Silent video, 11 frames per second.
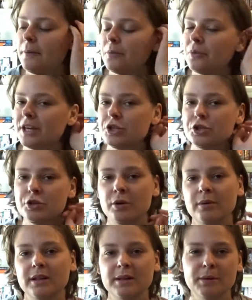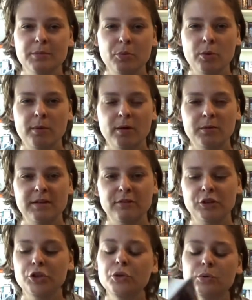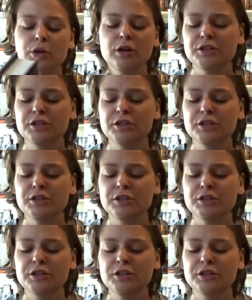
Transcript: We get to know a little bit more about Evelyn Hugo.